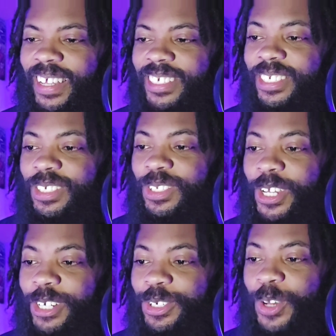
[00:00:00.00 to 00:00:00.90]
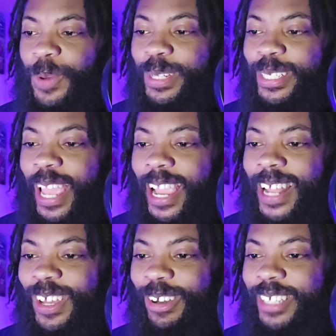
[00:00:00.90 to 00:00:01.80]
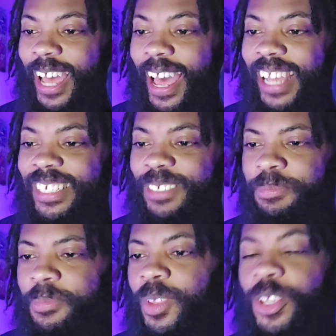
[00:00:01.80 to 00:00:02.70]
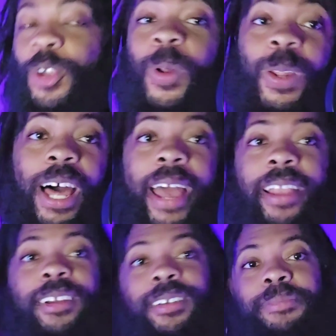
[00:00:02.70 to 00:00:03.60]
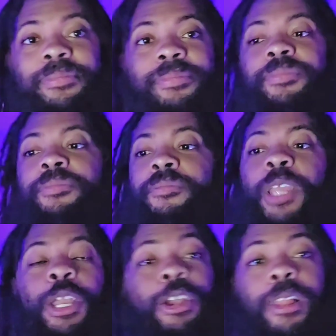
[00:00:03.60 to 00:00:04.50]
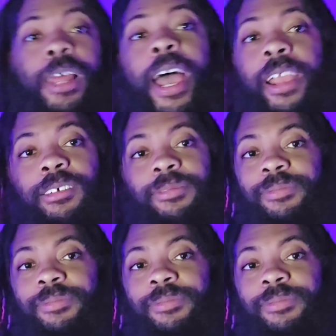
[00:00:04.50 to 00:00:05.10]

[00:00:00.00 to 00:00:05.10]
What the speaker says: Since there's no mistaking those eyes, you're a liar. You're a liar.